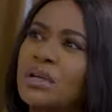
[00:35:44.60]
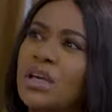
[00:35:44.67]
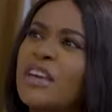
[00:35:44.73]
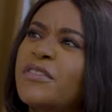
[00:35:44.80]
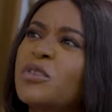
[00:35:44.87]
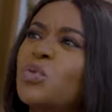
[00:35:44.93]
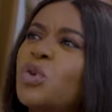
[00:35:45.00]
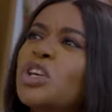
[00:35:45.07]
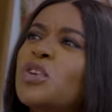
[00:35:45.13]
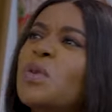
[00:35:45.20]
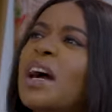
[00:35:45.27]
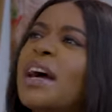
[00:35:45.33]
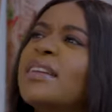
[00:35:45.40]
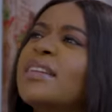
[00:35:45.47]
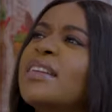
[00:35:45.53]
Even when you
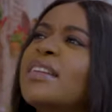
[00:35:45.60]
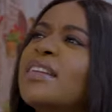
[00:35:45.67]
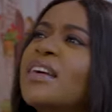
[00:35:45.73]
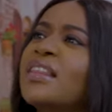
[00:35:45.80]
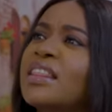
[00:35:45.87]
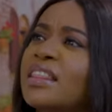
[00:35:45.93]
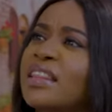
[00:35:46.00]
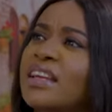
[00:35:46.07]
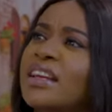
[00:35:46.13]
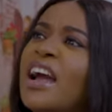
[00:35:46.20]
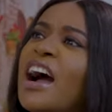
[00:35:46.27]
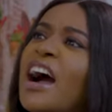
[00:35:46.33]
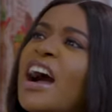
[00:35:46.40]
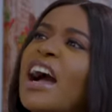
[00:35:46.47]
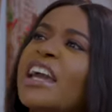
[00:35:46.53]
had nothing,
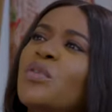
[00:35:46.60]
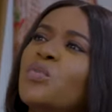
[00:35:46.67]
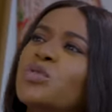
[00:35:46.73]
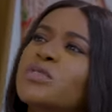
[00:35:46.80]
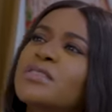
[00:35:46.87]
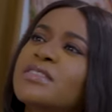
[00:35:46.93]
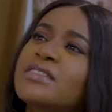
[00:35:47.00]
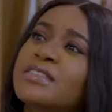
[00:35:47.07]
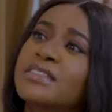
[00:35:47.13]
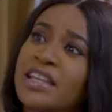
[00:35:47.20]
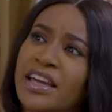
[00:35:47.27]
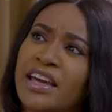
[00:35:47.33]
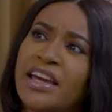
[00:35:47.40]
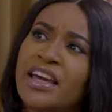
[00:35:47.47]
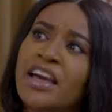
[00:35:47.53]
I was
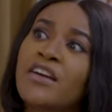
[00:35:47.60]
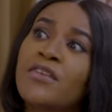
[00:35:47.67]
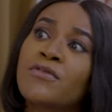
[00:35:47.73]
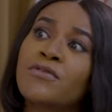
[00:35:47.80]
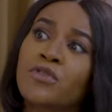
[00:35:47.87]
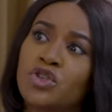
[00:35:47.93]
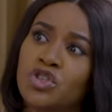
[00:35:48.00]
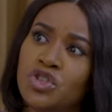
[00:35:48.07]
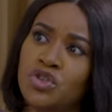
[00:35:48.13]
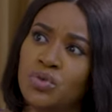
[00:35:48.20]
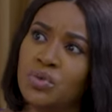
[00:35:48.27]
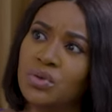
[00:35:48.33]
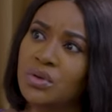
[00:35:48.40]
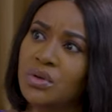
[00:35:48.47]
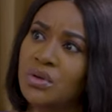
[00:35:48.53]
there for
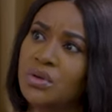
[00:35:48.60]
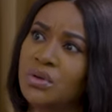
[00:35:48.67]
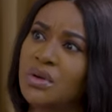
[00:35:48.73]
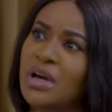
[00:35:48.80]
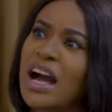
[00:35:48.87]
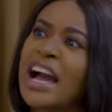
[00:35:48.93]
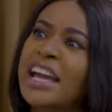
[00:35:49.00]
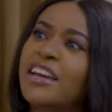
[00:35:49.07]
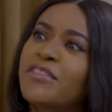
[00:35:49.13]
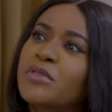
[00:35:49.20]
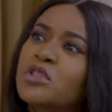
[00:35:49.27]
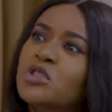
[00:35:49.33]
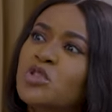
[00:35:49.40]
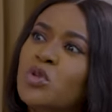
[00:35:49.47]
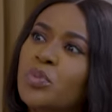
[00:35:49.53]
you. I have
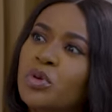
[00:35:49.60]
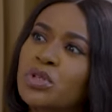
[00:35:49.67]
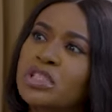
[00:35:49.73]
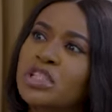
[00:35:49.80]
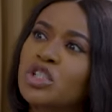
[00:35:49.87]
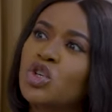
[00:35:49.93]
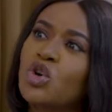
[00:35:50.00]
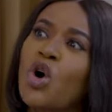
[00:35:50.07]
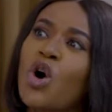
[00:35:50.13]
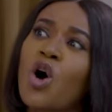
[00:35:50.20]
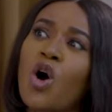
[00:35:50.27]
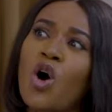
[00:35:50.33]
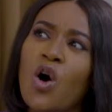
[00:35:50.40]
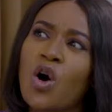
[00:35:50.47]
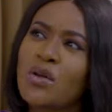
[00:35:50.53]
been supporting you
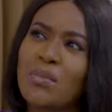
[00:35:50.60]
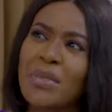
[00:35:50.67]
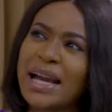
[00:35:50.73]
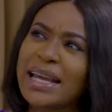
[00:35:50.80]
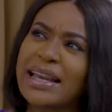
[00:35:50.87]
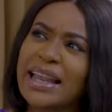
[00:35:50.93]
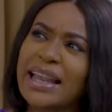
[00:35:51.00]
all my